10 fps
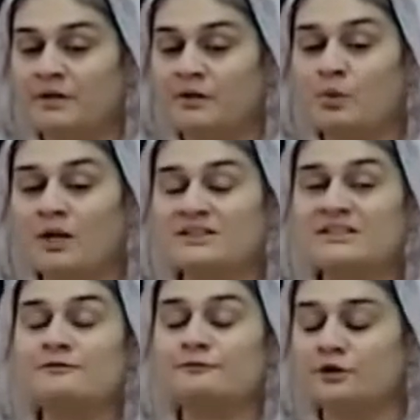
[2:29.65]
What's
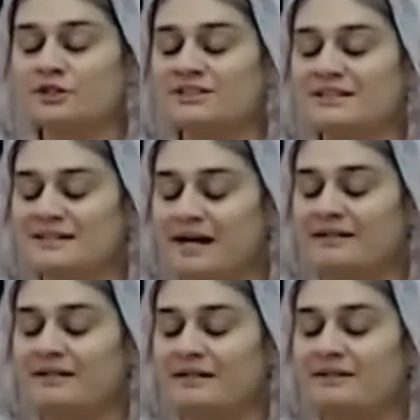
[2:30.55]
the force that's
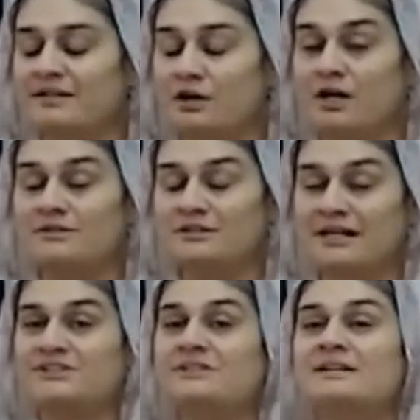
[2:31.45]
acting in the R
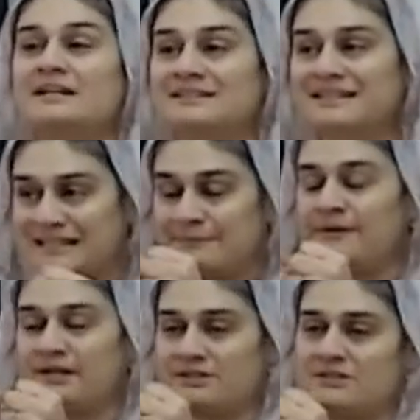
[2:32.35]
direction that's
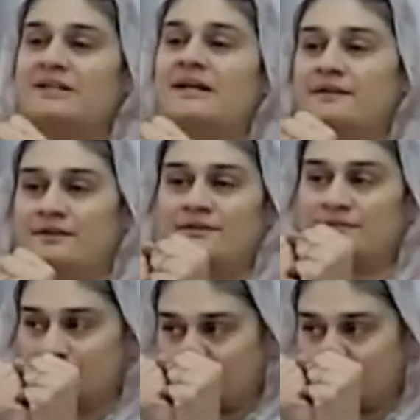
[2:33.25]
keeping it together?